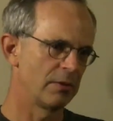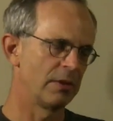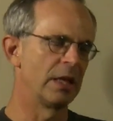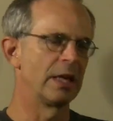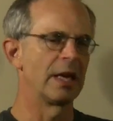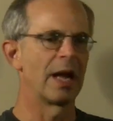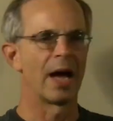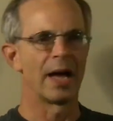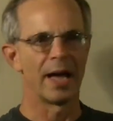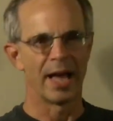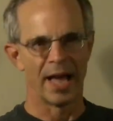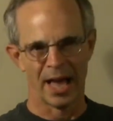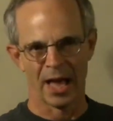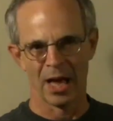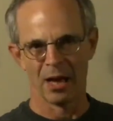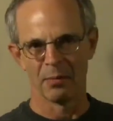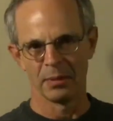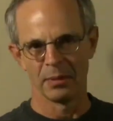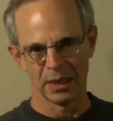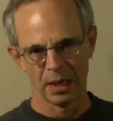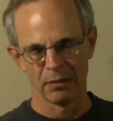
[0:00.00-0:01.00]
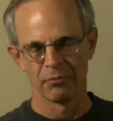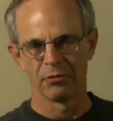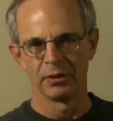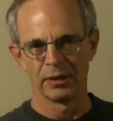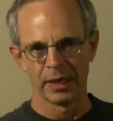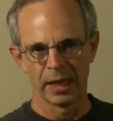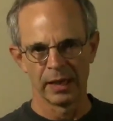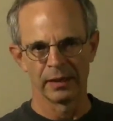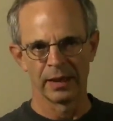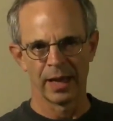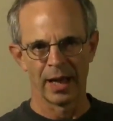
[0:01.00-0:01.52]
than I am in
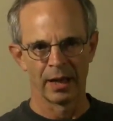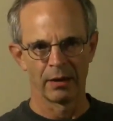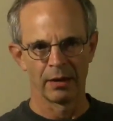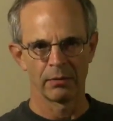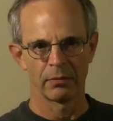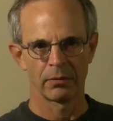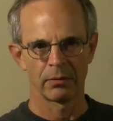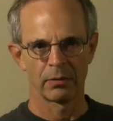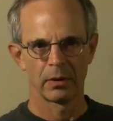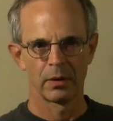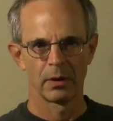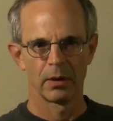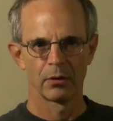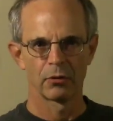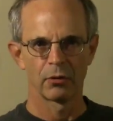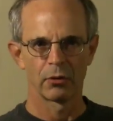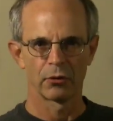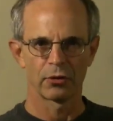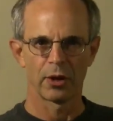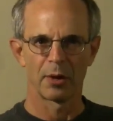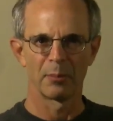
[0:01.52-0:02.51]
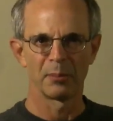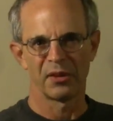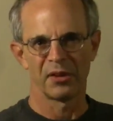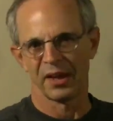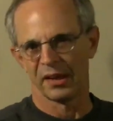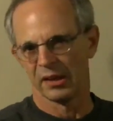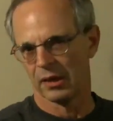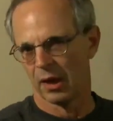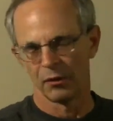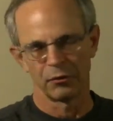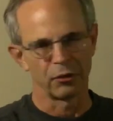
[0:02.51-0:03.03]
everyday life. So it's almost
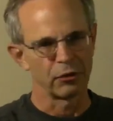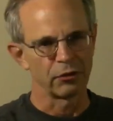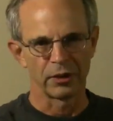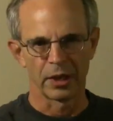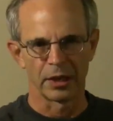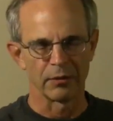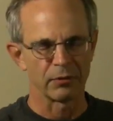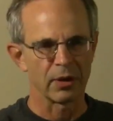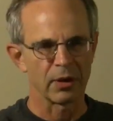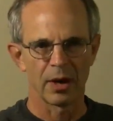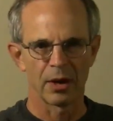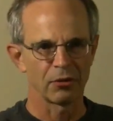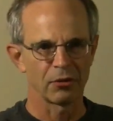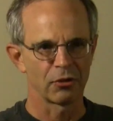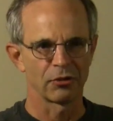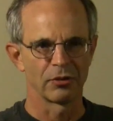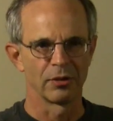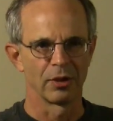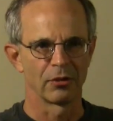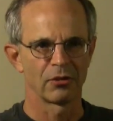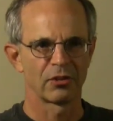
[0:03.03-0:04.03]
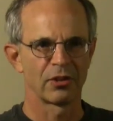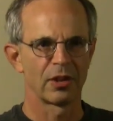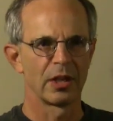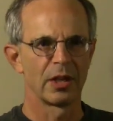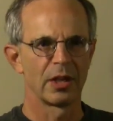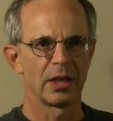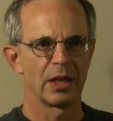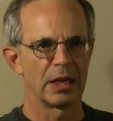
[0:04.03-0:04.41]
like an altered state of consciousness.